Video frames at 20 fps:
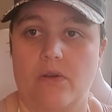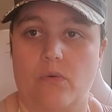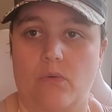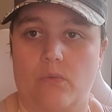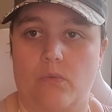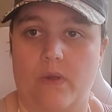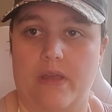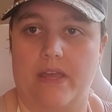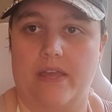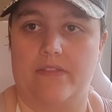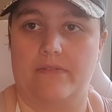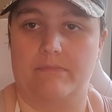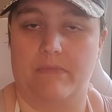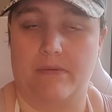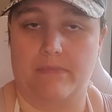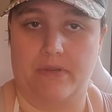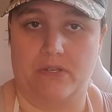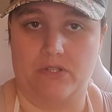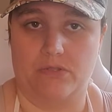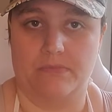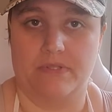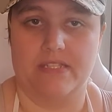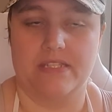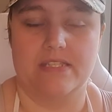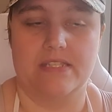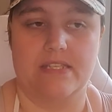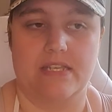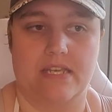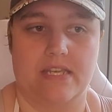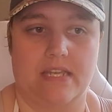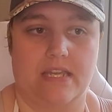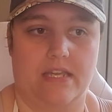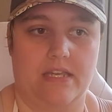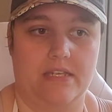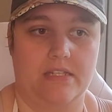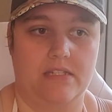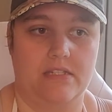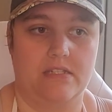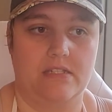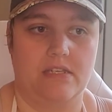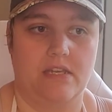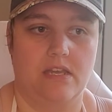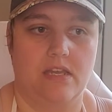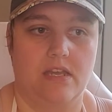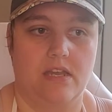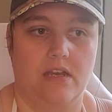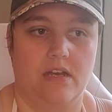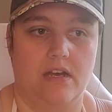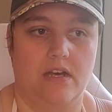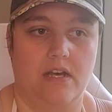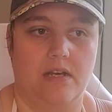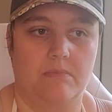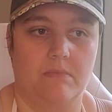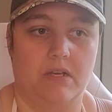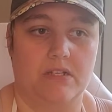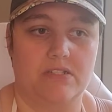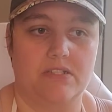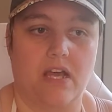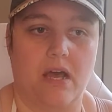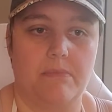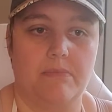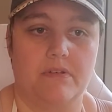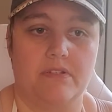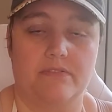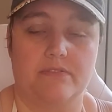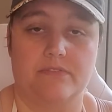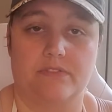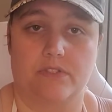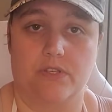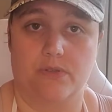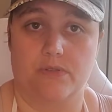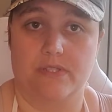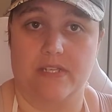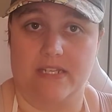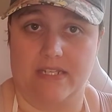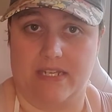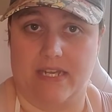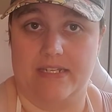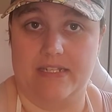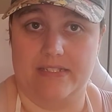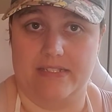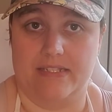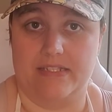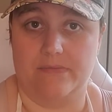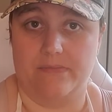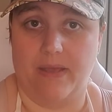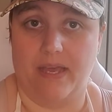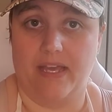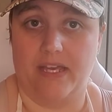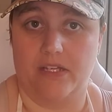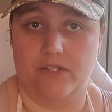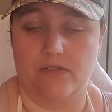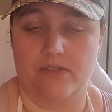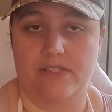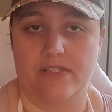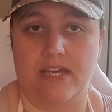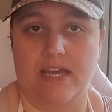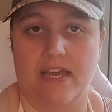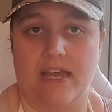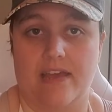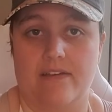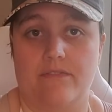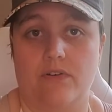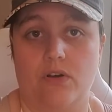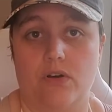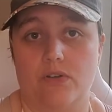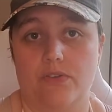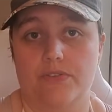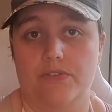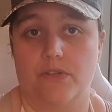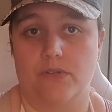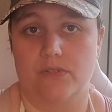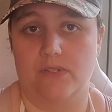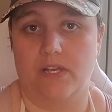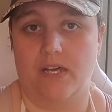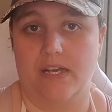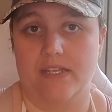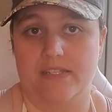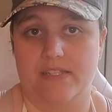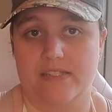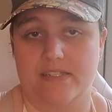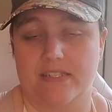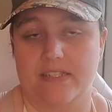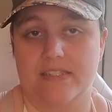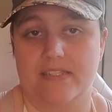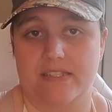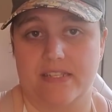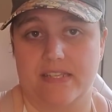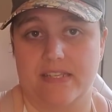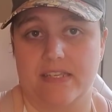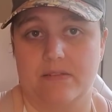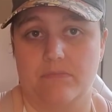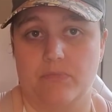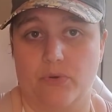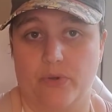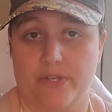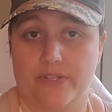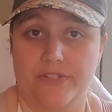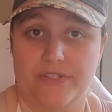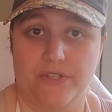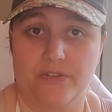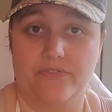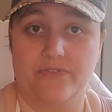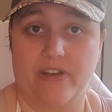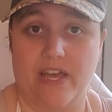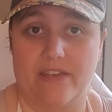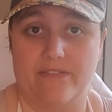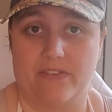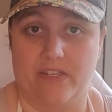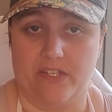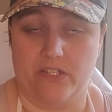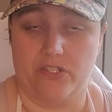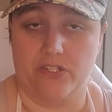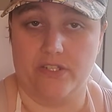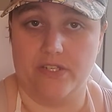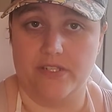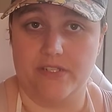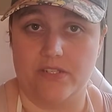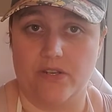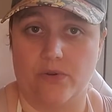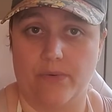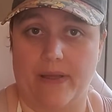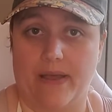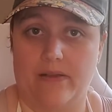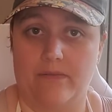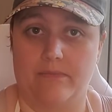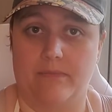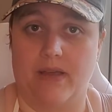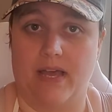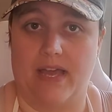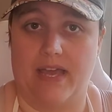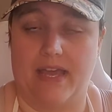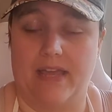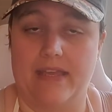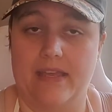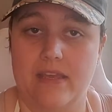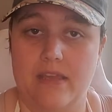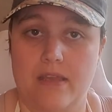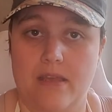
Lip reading: with my measurements, and on top of losing 96 pounds, I have also lost 16.25 inches around my